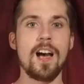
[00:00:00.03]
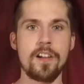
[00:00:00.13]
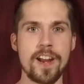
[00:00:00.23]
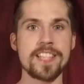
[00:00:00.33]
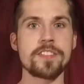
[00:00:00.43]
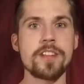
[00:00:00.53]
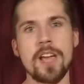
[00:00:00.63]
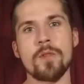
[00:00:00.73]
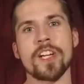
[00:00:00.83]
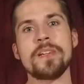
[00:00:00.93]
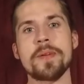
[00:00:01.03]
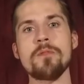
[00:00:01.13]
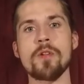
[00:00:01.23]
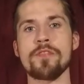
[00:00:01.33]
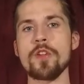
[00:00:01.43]
Alright, today we're going to
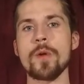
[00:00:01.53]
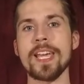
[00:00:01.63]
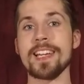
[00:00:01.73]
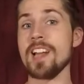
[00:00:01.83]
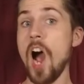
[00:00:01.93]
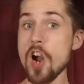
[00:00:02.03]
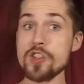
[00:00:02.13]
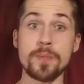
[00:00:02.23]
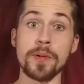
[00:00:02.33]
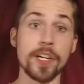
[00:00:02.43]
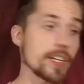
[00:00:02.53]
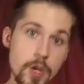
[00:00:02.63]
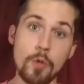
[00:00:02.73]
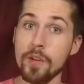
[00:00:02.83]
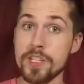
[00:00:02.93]
be reviewing an art book.
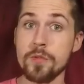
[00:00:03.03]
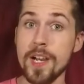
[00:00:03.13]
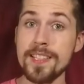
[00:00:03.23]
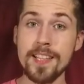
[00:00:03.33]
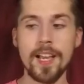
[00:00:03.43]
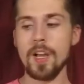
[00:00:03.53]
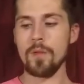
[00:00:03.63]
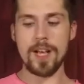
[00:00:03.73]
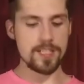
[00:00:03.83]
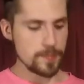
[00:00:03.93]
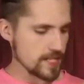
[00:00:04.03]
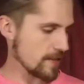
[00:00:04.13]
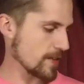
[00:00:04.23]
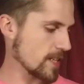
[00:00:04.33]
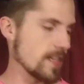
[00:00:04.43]
Which one? Well,
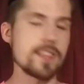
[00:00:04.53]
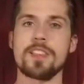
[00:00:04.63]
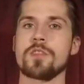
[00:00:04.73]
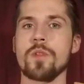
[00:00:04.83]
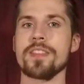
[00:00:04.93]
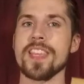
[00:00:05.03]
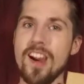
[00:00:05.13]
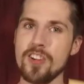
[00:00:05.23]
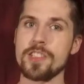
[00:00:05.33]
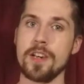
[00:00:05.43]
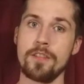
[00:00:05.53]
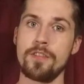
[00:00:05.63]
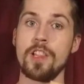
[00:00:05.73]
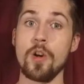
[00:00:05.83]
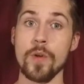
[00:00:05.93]
specifically this one, The Art of
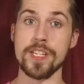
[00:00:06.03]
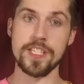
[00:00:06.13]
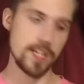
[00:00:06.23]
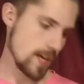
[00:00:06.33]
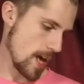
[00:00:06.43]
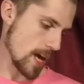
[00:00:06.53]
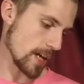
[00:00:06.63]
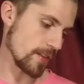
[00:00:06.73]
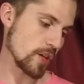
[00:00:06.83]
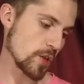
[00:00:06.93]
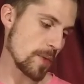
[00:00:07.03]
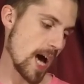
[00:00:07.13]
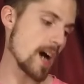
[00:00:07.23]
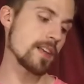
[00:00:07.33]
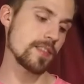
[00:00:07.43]
Loish, A Look
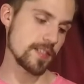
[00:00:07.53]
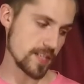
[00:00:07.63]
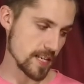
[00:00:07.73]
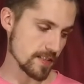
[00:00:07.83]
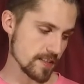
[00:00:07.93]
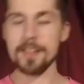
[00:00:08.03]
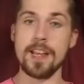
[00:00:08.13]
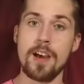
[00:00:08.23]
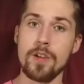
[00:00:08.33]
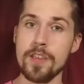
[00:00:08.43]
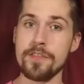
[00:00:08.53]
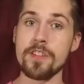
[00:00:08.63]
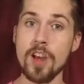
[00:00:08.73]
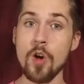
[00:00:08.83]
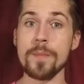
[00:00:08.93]
Behind the Scenes. Now, if
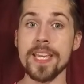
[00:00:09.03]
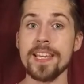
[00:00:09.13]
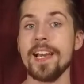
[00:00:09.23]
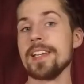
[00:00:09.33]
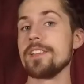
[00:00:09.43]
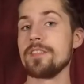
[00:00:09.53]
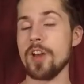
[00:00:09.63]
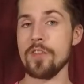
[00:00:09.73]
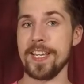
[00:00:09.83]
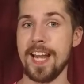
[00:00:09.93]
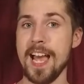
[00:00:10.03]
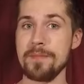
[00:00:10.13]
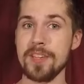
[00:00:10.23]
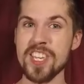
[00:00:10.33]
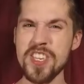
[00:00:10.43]
you know me, you know that
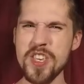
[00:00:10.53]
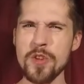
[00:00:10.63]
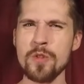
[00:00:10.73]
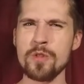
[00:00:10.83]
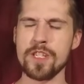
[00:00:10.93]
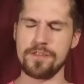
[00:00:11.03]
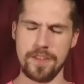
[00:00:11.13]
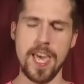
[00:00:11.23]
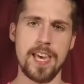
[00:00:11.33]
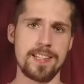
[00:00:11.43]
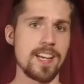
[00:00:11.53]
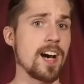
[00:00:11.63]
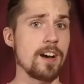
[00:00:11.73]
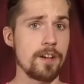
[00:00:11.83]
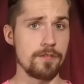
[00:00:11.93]
I'm a huge fan
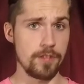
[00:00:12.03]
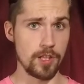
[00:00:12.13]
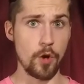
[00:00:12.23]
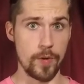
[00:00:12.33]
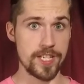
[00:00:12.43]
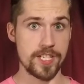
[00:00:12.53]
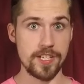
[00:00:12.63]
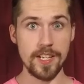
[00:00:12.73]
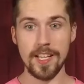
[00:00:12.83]
of Loish.